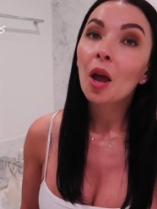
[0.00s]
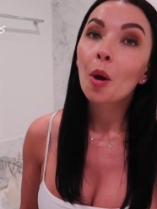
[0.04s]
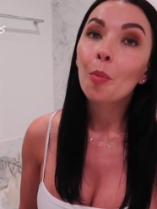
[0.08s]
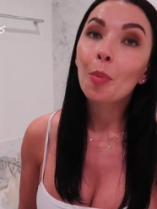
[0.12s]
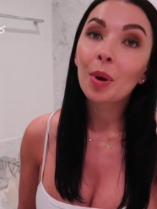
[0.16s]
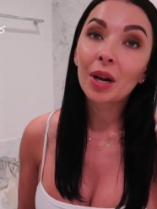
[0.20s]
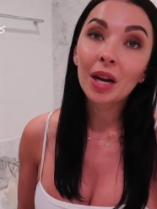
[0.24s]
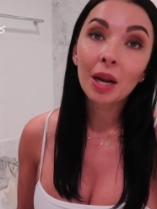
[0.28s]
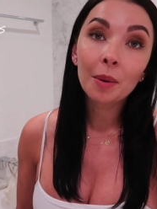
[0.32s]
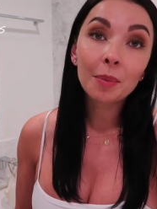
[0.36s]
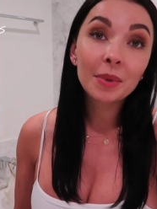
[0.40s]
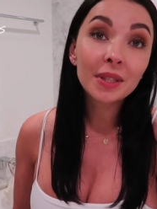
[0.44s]

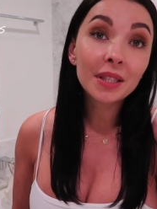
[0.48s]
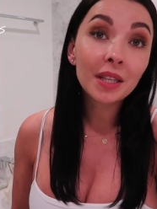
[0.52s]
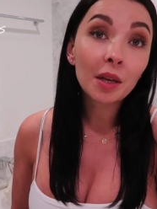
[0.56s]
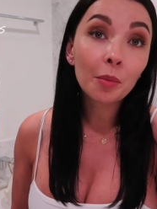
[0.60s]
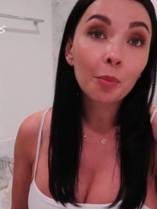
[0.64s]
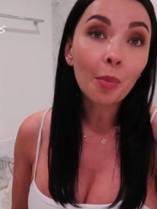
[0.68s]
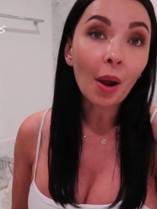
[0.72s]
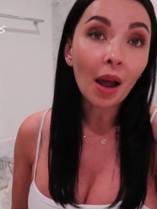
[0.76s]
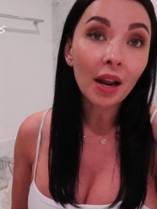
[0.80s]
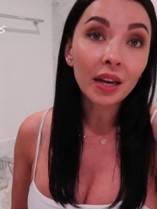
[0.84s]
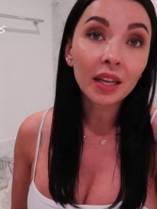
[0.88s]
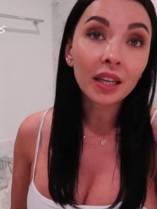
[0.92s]
Perhaps their
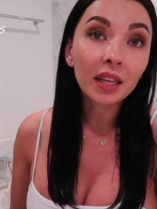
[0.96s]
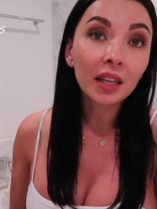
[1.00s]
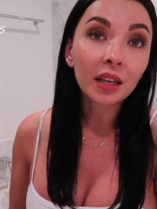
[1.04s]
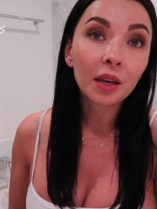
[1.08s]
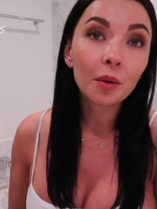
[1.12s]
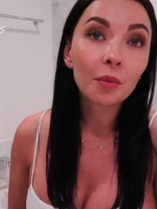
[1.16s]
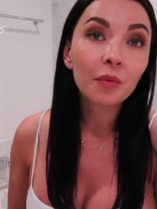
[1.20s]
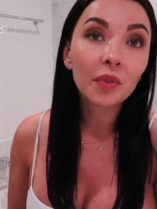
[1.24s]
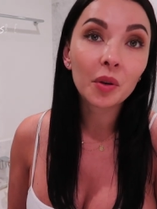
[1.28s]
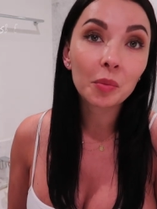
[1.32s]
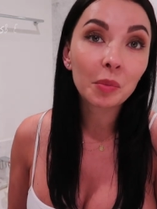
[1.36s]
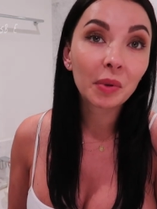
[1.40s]
body
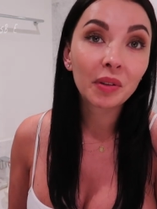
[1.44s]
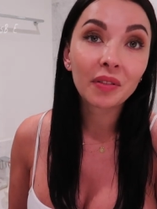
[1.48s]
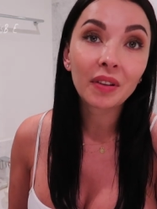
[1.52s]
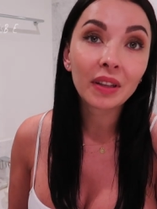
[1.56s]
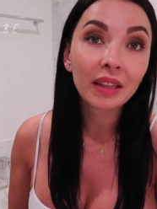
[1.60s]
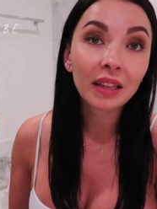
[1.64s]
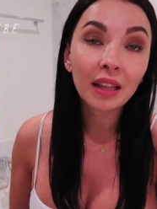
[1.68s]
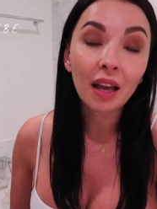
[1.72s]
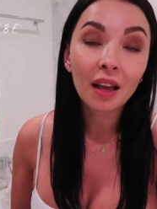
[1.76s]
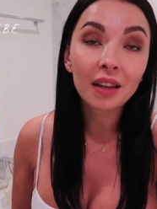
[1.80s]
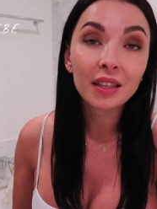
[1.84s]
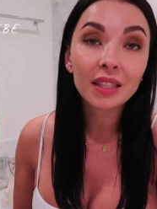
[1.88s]
cream will be
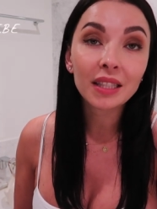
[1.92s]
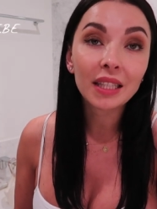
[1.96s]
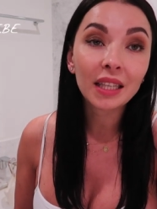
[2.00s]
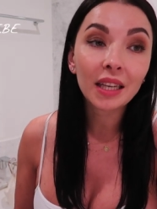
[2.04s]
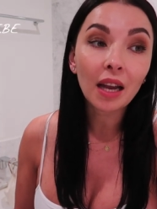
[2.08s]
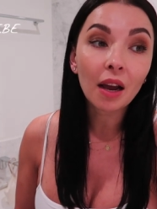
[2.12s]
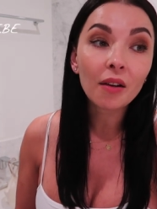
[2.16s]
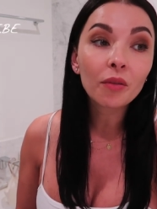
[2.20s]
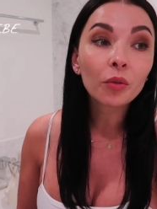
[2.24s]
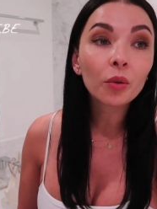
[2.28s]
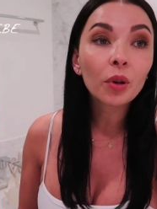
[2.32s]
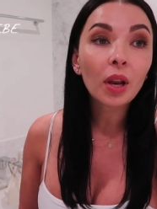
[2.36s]

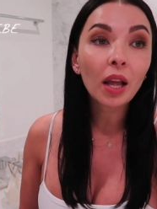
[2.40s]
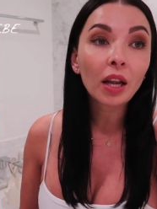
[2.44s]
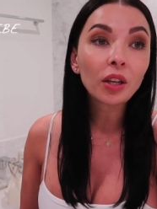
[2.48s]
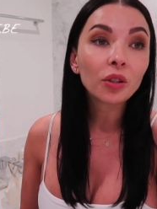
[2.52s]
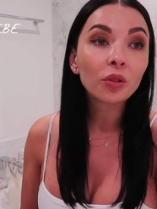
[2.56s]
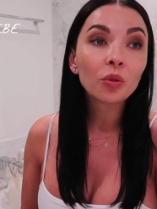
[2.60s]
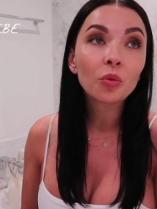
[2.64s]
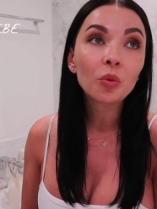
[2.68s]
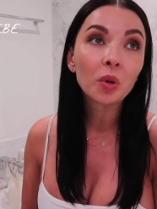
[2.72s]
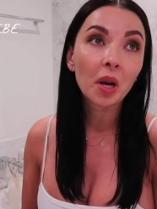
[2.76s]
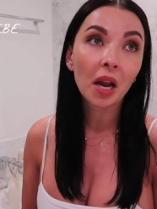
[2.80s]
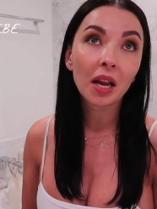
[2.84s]
fantastic. I would like
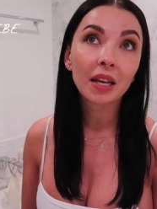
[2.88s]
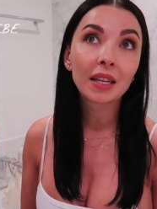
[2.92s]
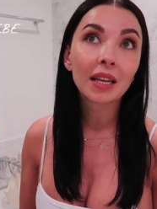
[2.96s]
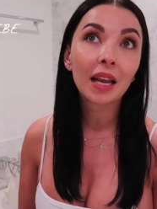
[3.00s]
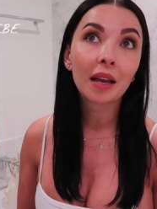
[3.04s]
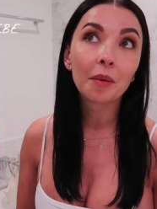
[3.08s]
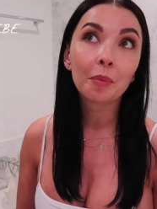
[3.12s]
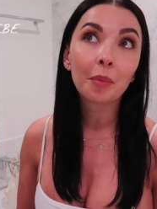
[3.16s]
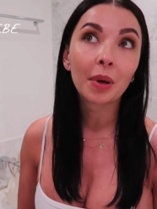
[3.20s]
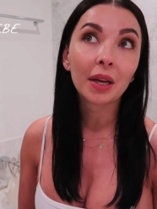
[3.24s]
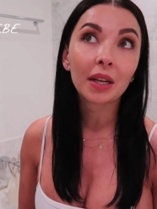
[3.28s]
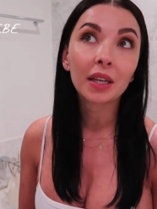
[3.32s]
to try
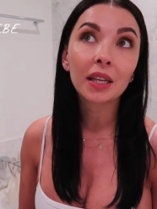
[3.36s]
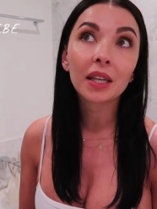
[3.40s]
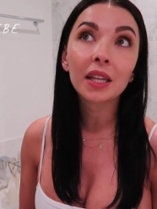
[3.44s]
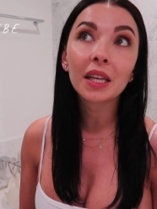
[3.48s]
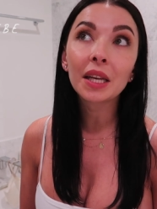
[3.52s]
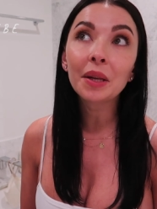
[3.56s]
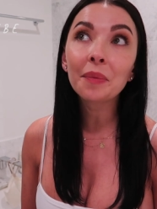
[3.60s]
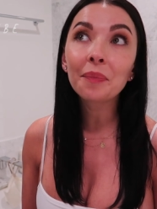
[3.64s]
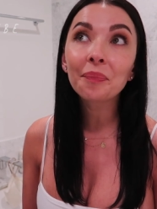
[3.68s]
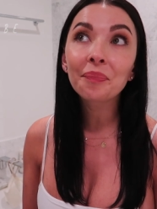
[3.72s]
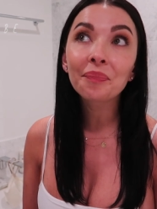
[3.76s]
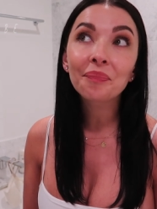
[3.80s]
that body
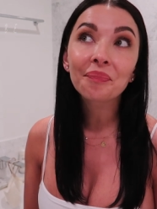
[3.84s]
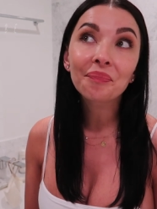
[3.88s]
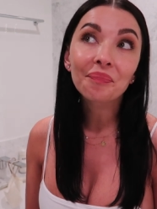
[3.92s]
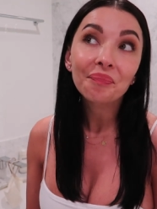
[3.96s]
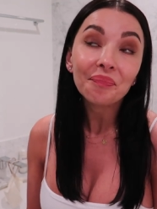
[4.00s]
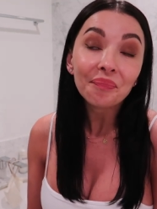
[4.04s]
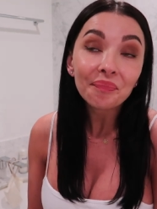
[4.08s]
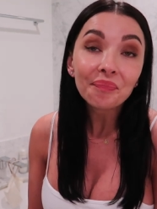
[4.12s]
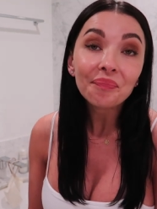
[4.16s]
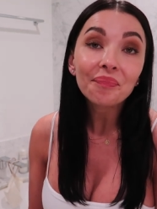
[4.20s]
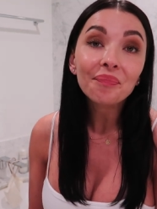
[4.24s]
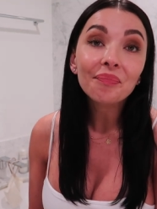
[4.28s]
cream,
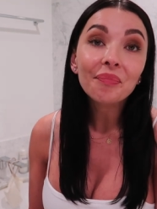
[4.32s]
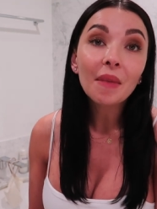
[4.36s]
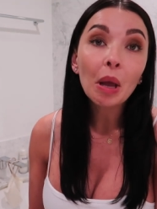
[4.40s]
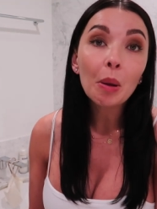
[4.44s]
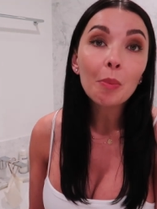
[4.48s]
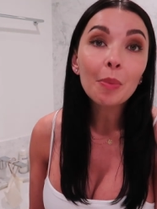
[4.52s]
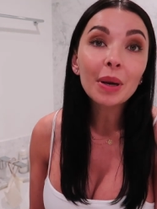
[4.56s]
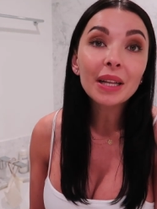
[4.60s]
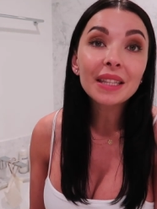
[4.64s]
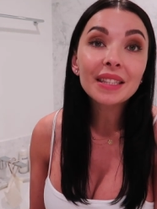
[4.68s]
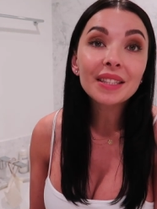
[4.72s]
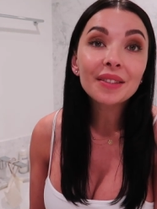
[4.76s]

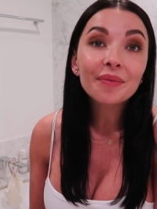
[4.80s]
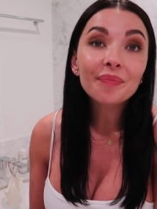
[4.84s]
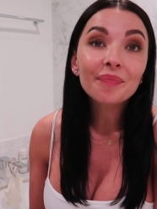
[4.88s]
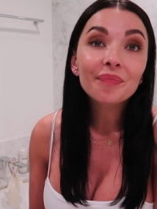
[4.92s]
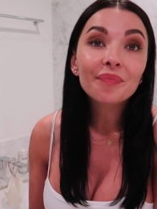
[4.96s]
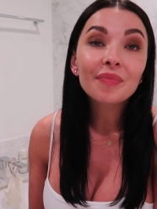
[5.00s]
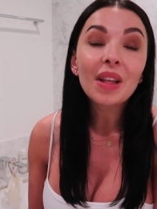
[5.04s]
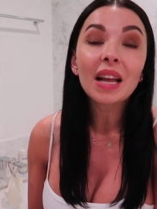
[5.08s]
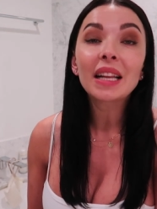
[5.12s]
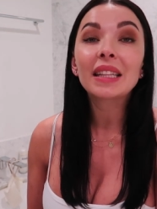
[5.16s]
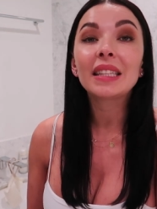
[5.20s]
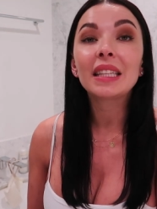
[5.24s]
but
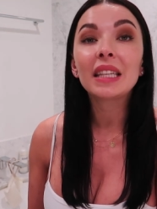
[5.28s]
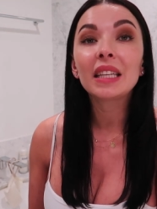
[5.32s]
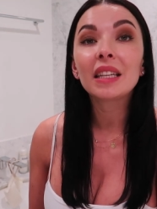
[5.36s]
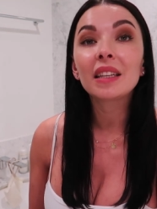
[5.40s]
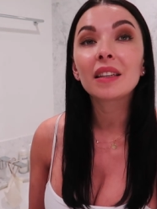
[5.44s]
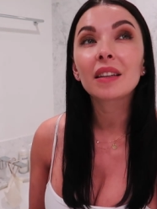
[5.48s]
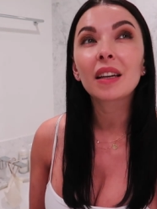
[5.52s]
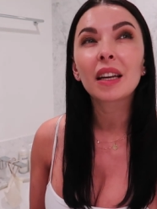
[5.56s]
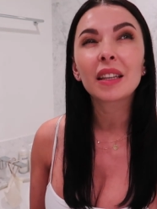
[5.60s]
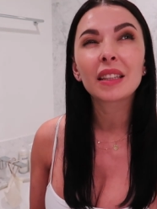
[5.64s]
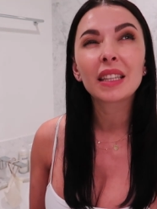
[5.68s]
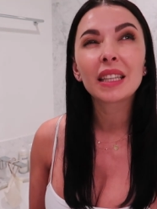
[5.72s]
I
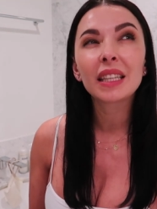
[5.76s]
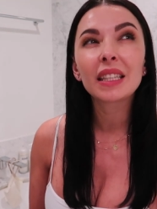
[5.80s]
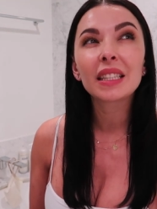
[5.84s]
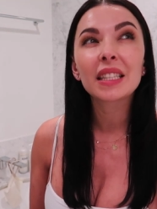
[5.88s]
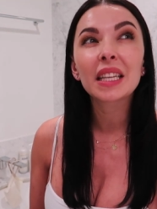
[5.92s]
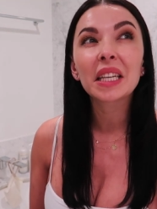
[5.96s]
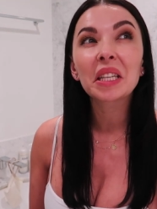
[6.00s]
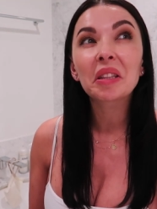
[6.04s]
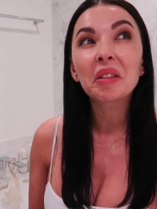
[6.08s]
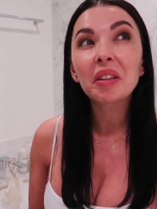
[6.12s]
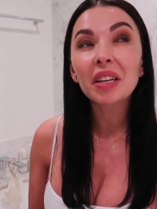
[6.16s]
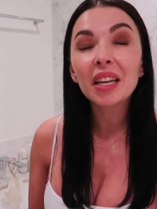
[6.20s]
think I think it's
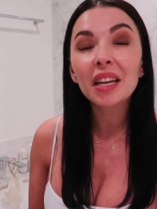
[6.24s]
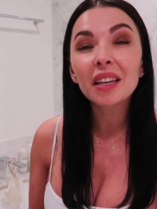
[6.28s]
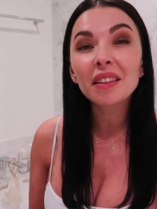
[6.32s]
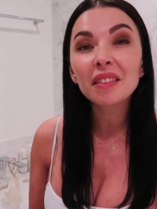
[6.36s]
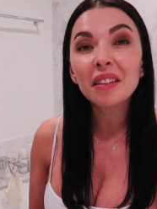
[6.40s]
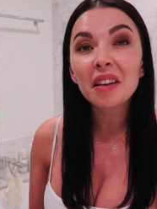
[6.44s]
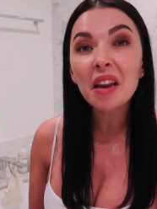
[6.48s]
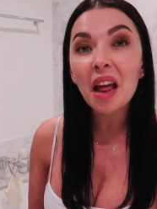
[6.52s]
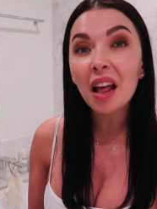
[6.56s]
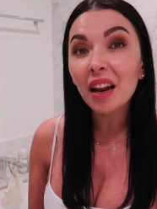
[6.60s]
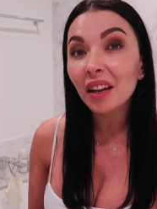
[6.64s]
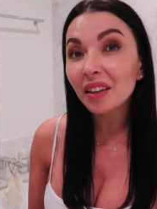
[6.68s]
like
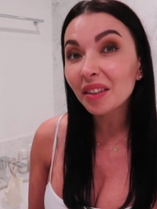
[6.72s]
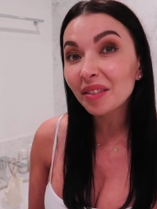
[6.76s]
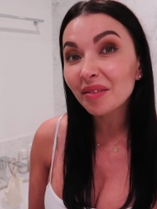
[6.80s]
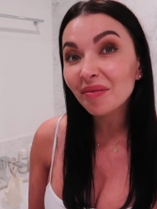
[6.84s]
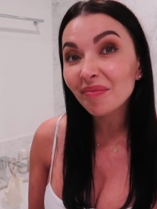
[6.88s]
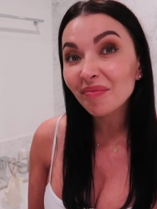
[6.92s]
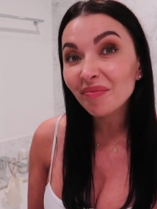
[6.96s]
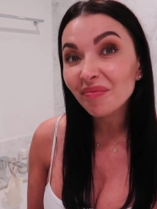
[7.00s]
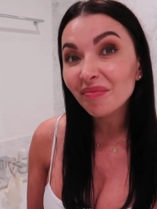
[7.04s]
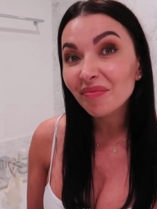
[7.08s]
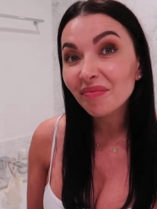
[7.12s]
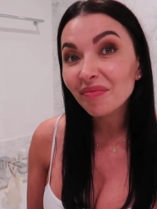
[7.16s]
$300
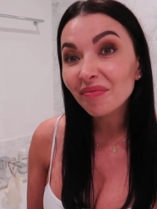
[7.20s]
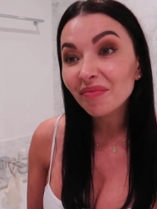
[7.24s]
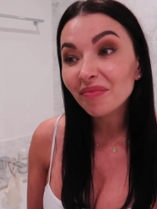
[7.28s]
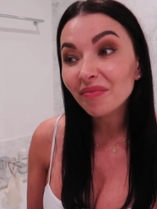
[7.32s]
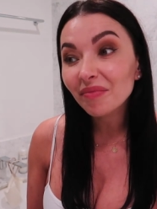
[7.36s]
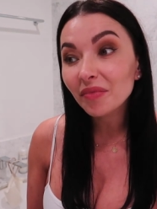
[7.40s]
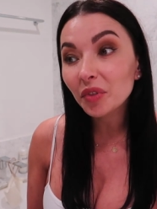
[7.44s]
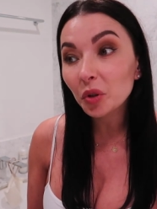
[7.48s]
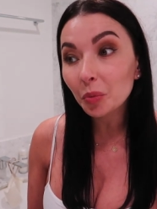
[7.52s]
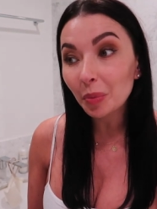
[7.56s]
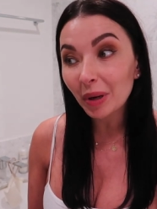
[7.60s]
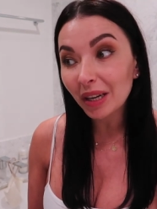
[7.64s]

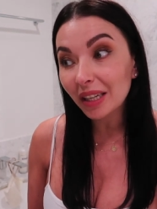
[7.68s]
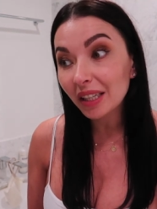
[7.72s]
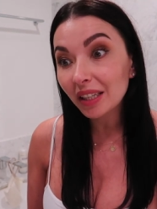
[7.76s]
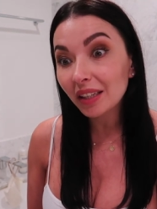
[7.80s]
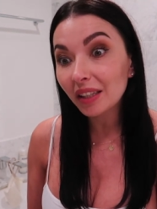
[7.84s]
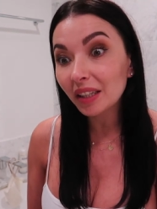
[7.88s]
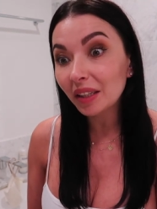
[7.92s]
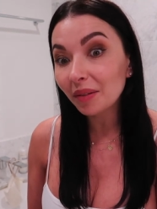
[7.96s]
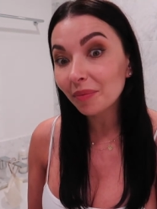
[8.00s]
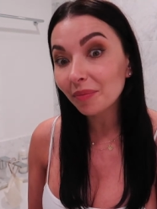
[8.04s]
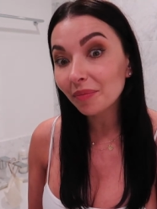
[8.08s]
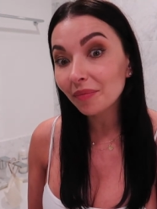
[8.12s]
for body
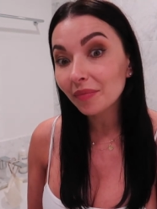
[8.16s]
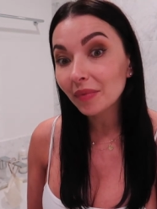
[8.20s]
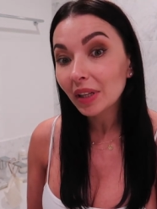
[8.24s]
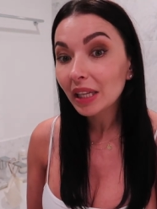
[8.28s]
cream.